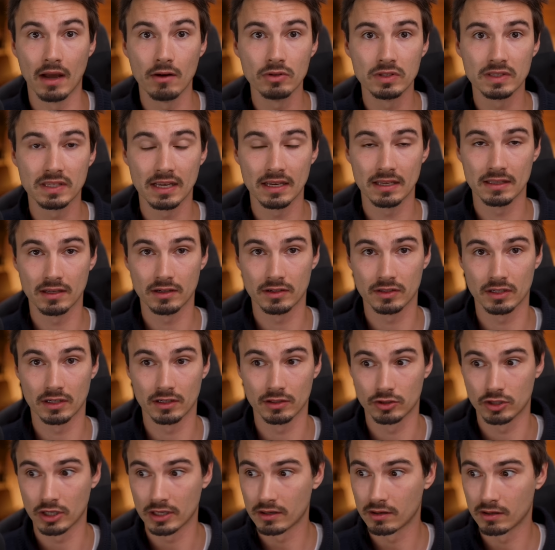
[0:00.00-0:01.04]
I would say there's
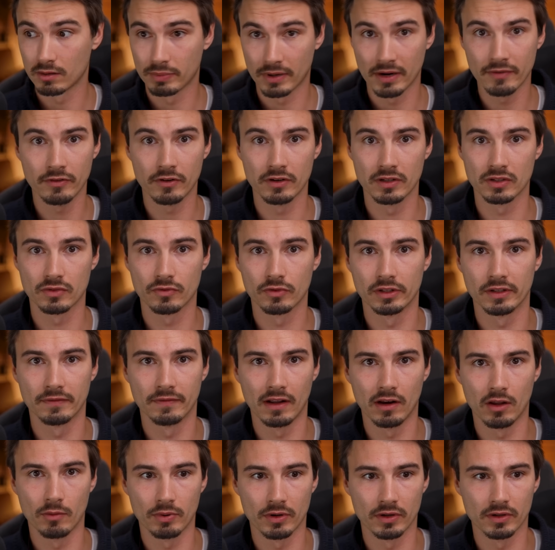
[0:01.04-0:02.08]
a general preference for
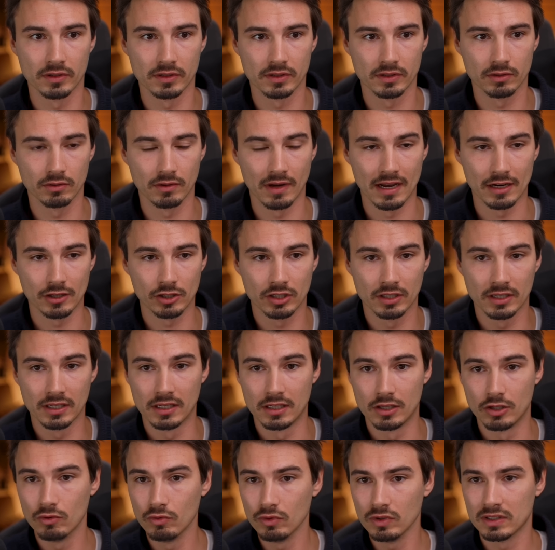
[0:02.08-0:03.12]
developers to actually
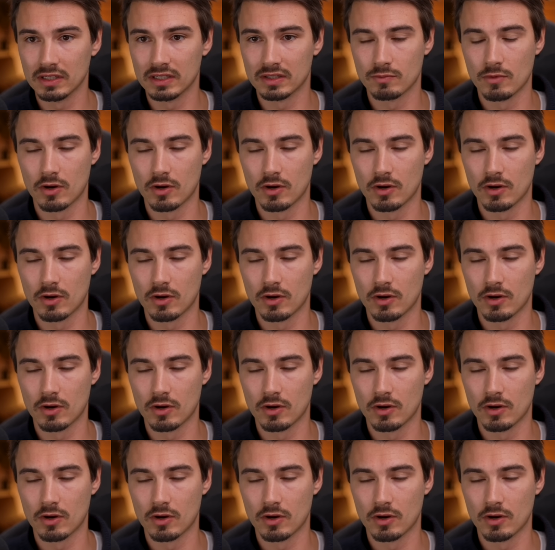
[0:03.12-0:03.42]
use these